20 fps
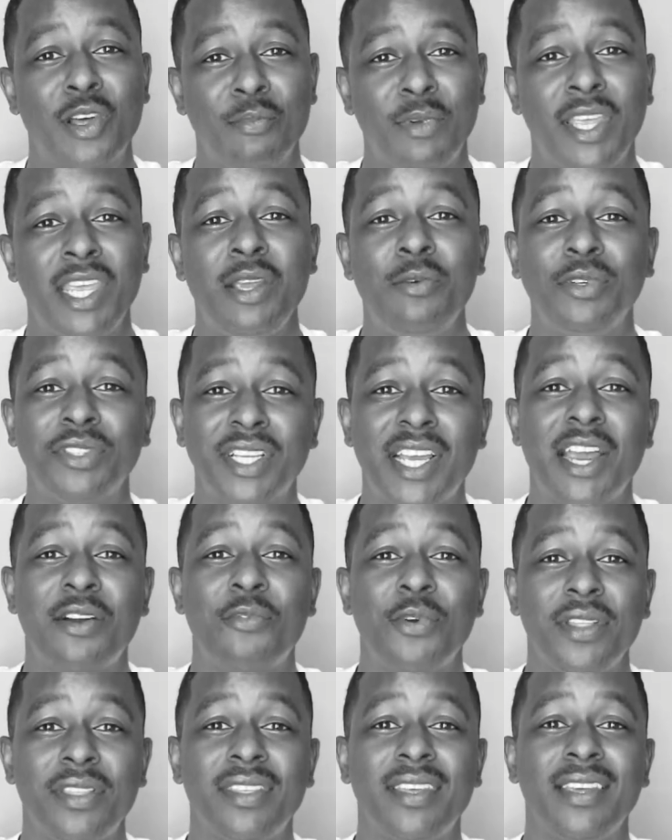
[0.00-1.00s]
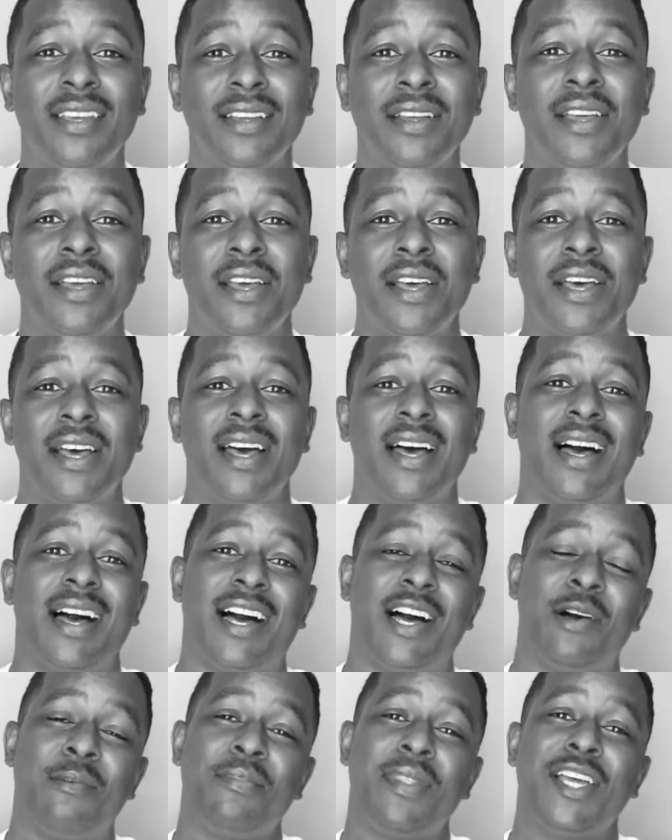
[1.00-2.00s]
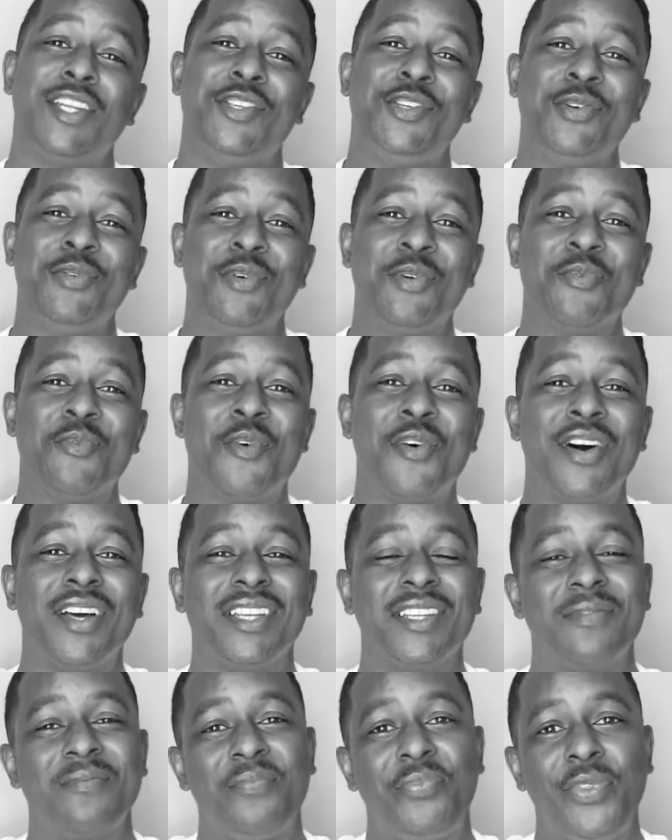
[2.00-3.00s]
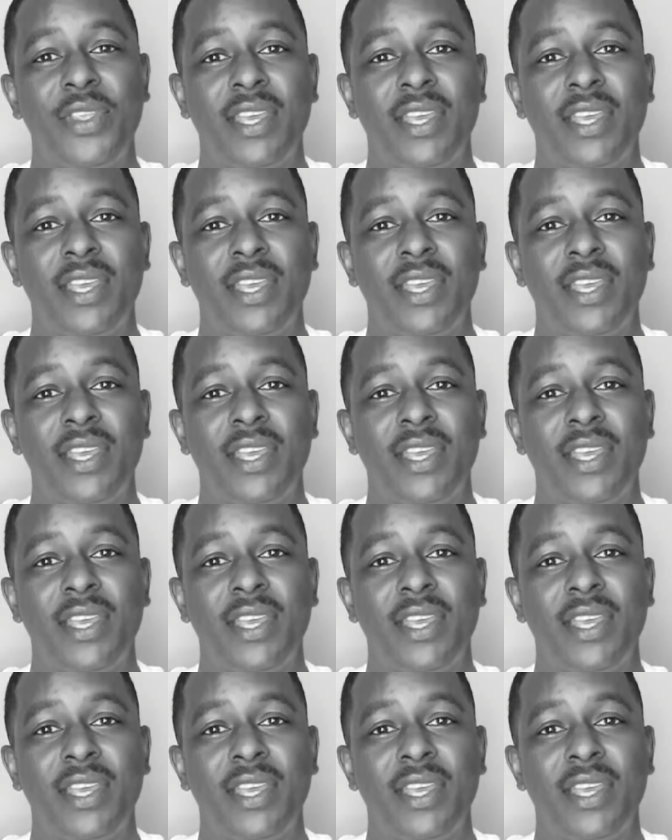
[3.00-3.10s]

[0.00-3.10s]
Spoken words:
I mean, he was everything that you would want